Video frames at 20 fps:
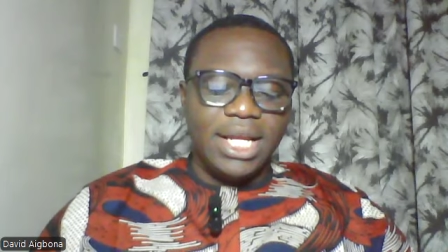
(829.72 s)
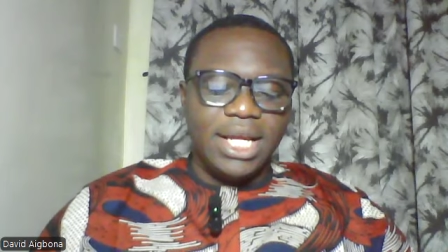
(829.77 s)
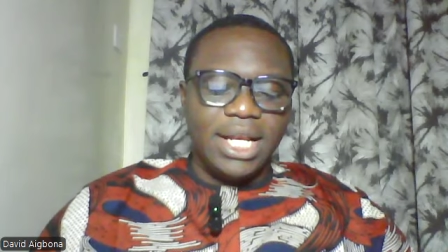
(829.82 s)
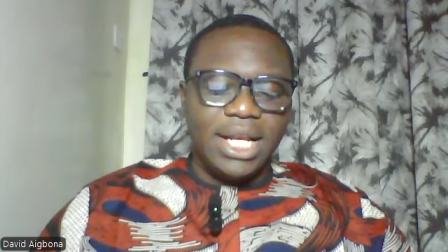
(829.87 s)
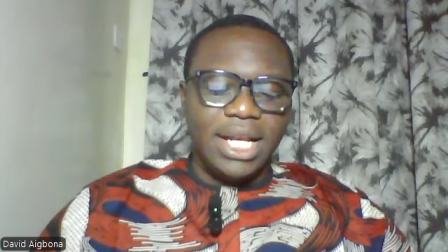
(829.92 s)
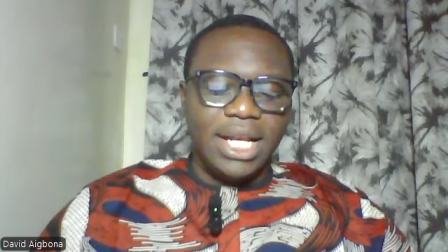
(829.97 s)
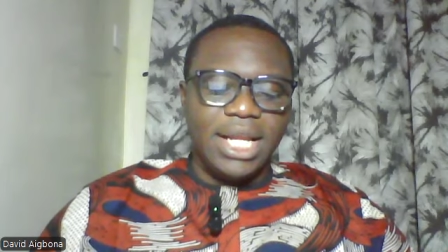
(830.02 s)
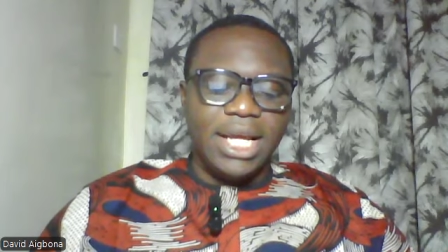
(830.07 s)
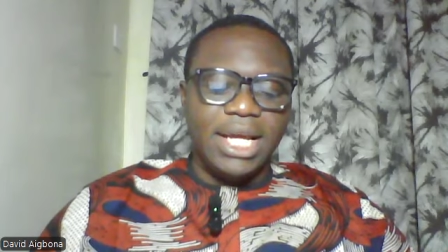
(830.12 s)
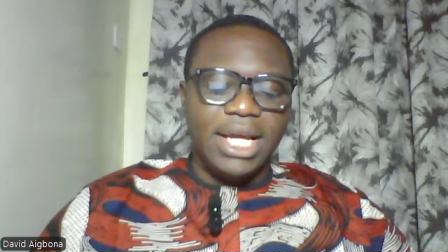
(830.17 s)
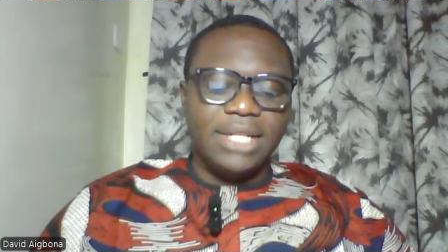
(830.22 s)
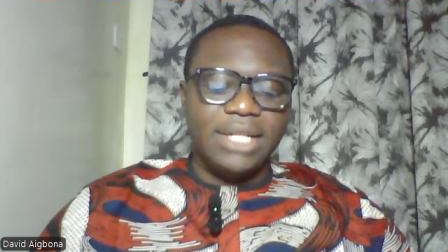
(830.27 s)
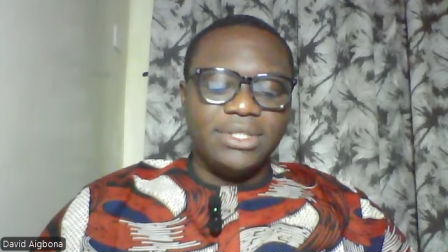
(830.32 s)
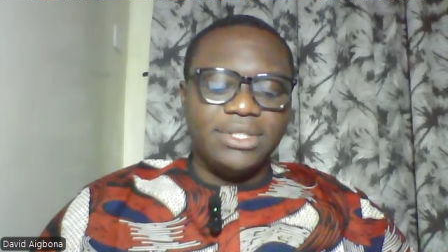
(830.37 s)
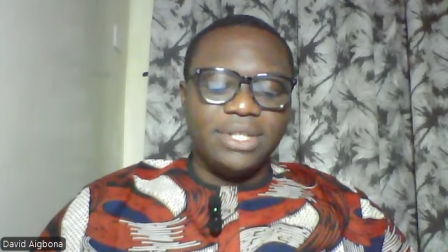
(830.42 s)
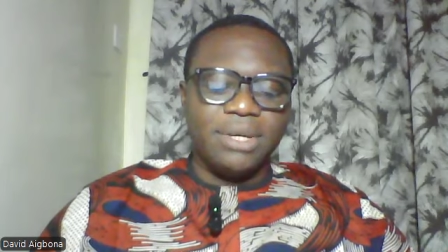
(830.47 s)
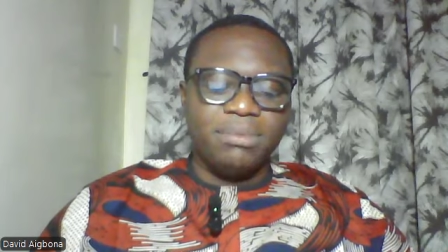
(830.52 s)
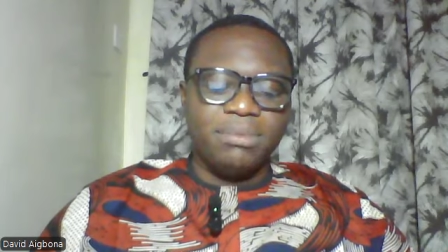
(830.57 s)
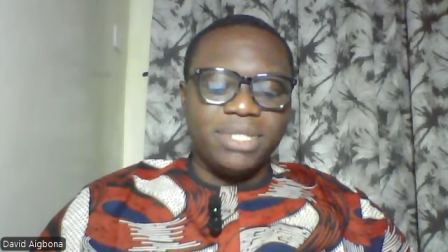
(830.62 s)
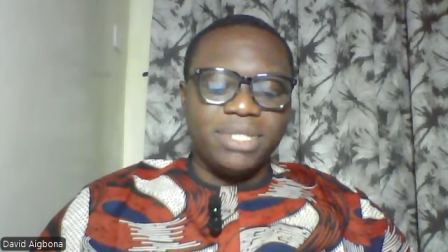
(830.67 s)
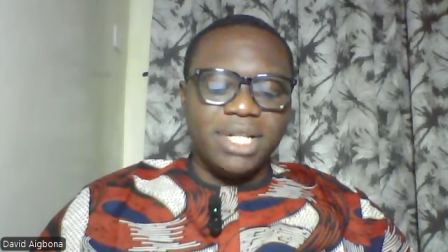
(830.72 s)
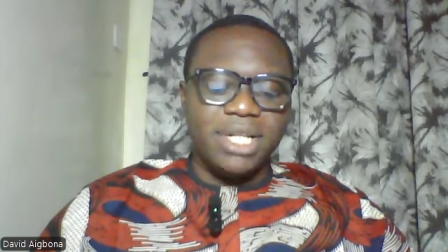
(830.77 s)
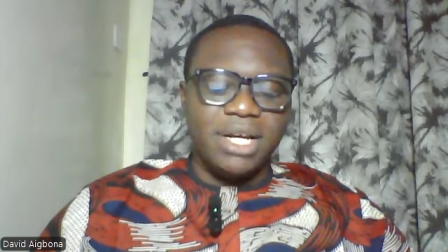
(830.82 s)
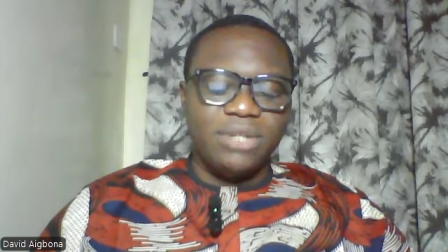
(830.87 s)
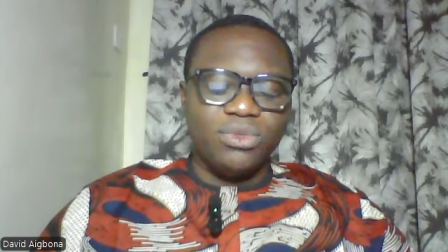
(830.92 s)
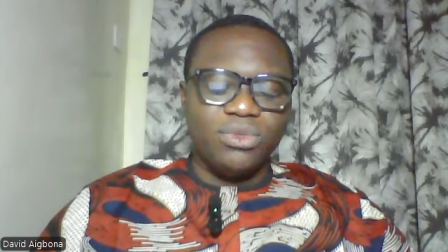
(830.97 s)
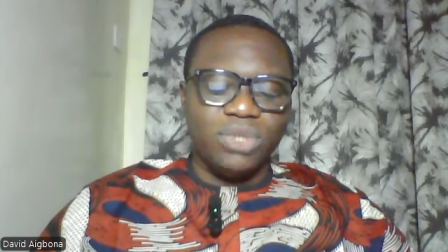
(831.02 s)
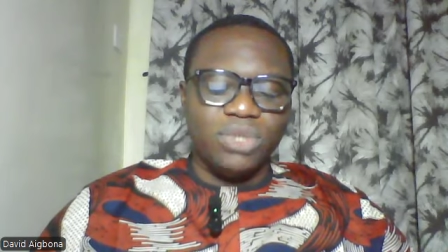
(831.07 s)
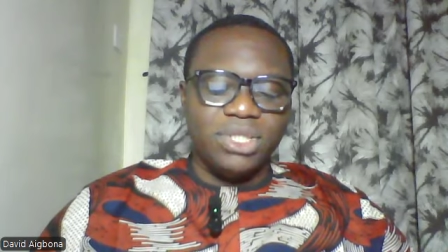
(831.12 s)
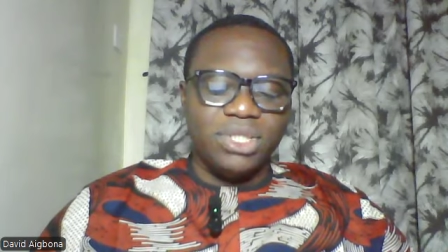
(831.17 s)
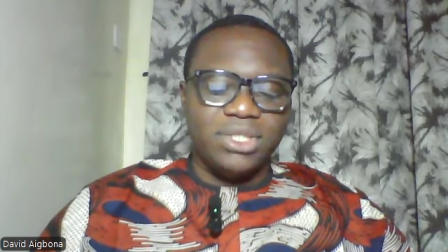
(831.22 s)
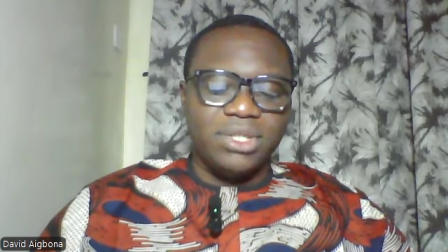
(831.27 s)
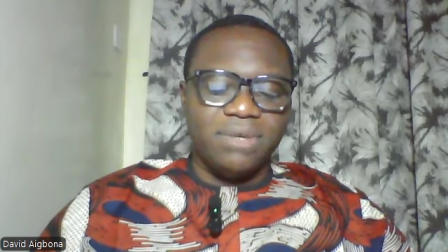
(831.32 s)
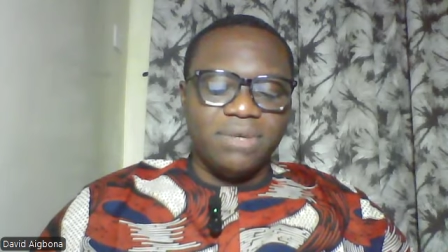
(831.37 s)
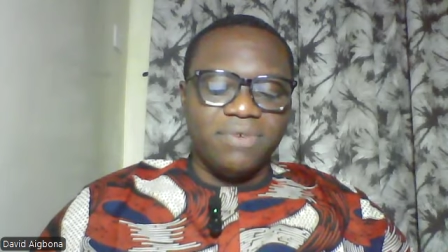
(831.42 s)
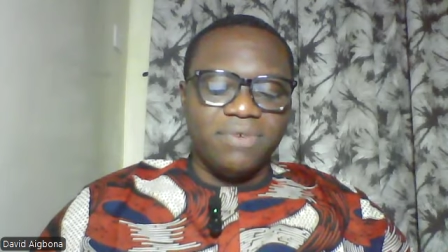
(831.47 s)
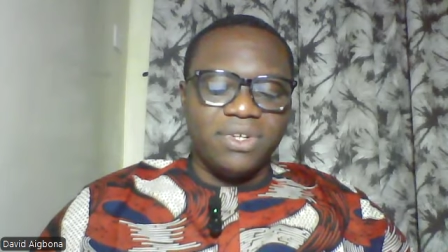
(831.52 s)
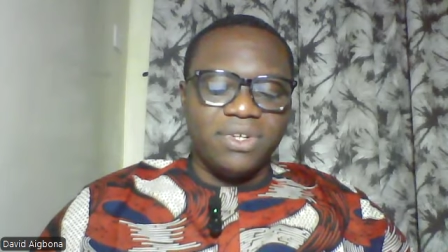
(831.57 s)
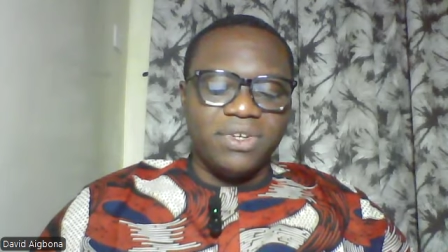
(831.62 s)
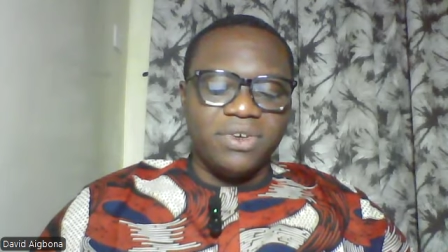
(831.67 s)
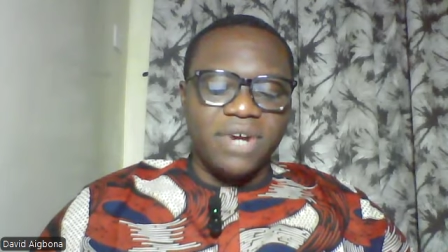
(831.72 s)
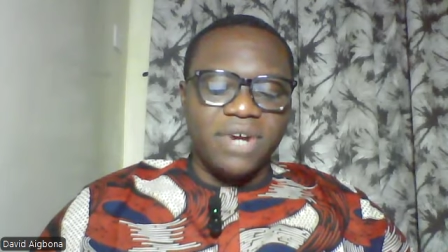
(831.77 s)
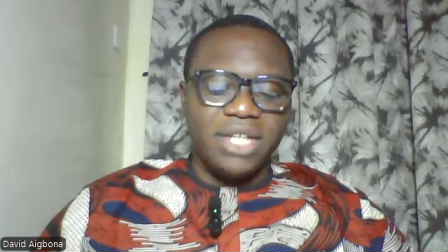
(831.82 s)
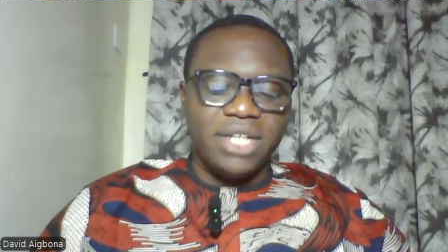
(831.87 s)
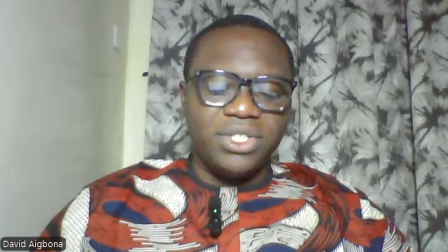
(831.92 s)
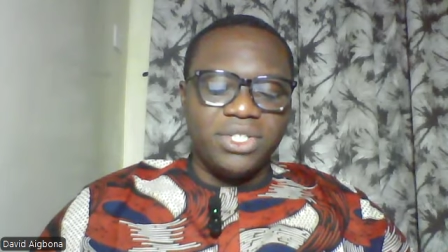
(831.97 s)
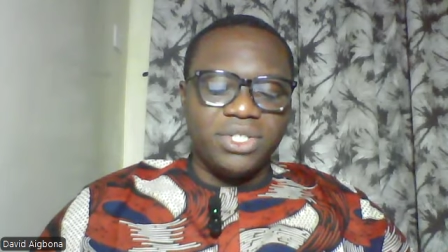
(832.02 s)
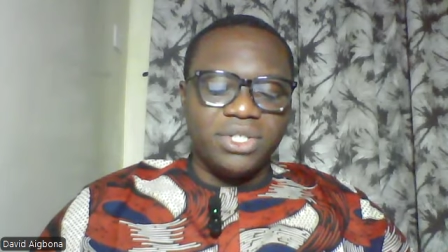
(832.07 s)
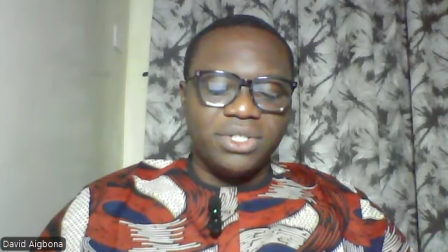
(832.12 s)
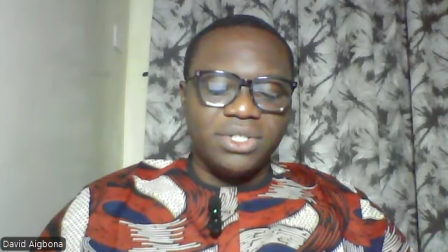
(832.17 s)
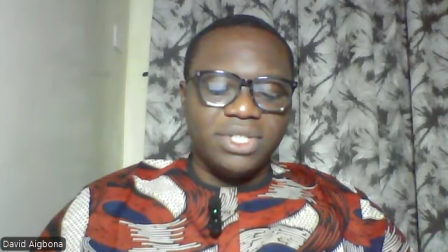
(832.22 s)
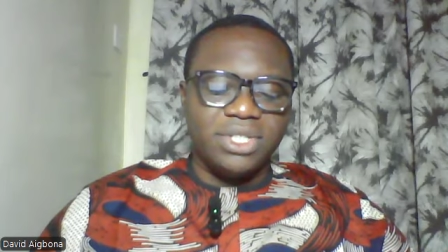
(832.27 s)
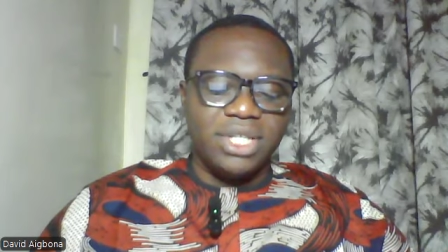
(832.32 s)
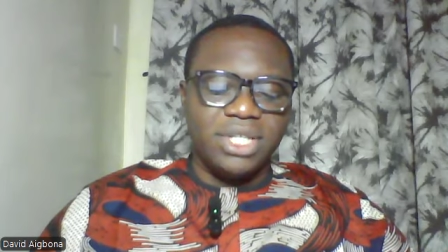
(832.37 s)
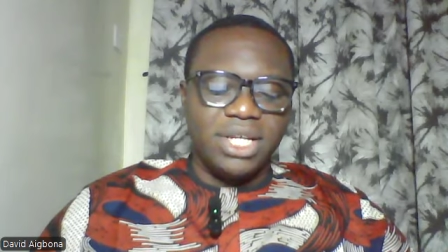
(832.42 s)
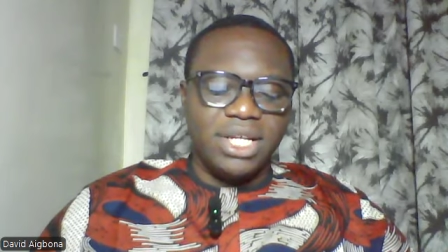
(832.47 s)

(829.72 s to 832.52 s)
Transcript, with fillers: He lays up sound wisdom for the righteous.